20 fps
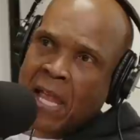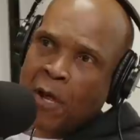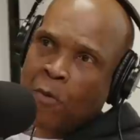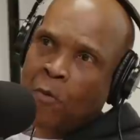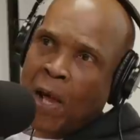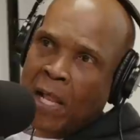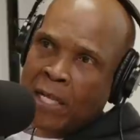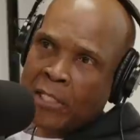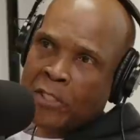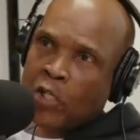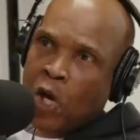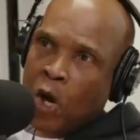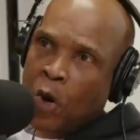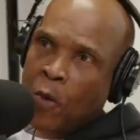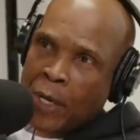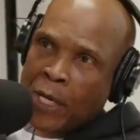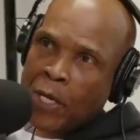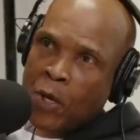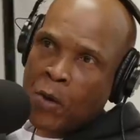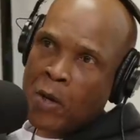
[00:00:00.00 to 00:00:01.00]
me. that while it's
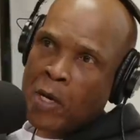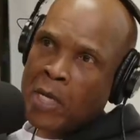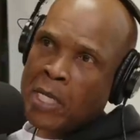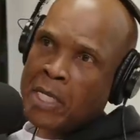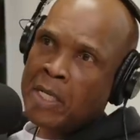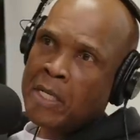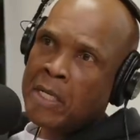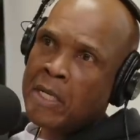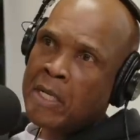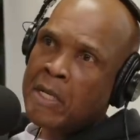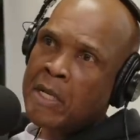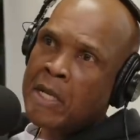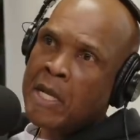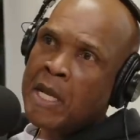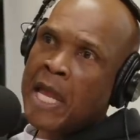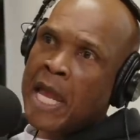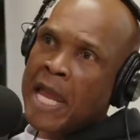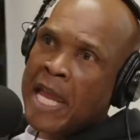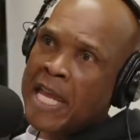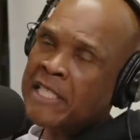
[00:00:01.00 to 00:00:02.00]
going on?
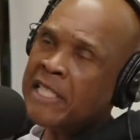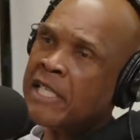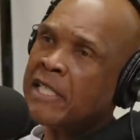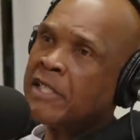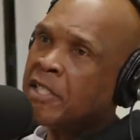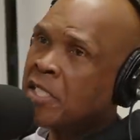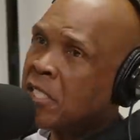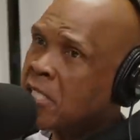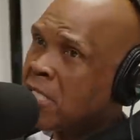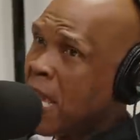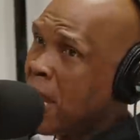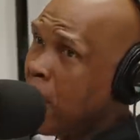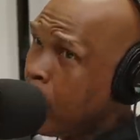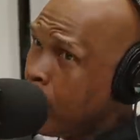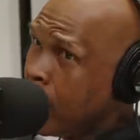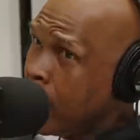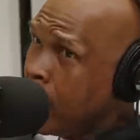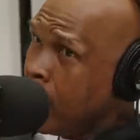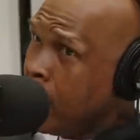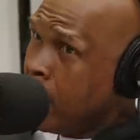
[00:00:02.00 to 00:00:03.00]
Yeah. Is it
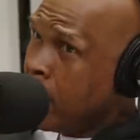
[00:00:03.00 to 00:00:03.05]
scary?